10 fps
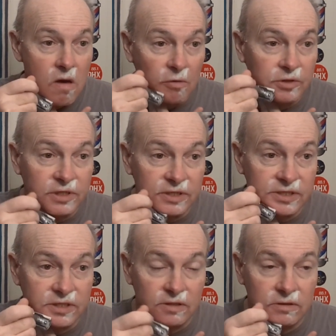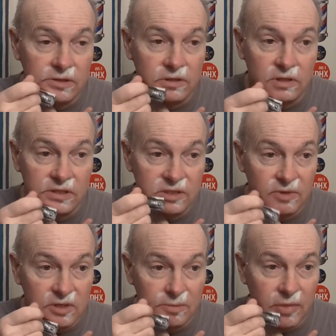I wish they still could get
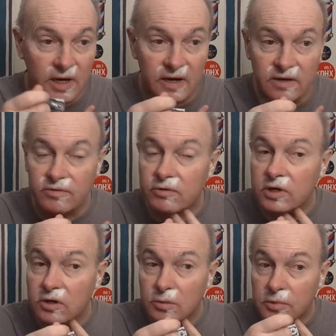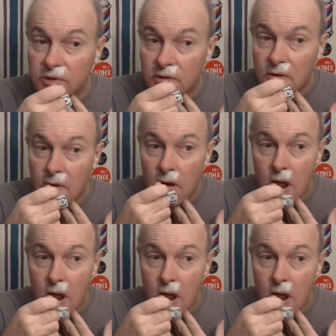somebody to buy it and reopen it.